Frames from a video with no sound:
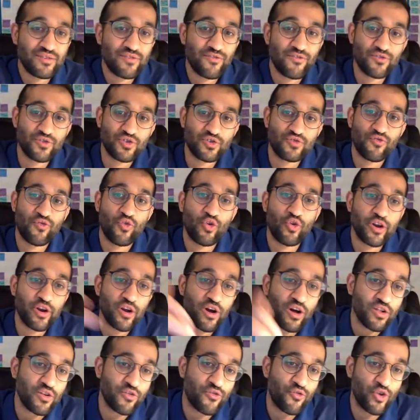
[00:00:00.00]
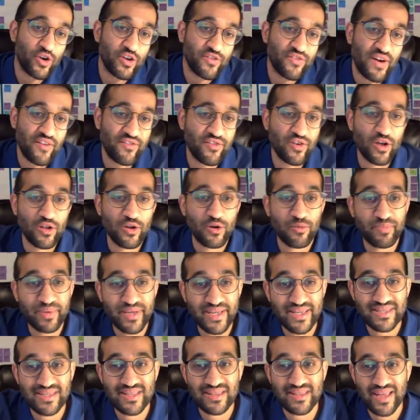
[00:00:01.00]
$40, $45 piece
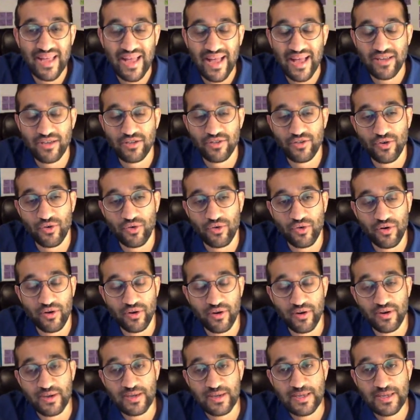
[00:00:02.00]
that they add to their order.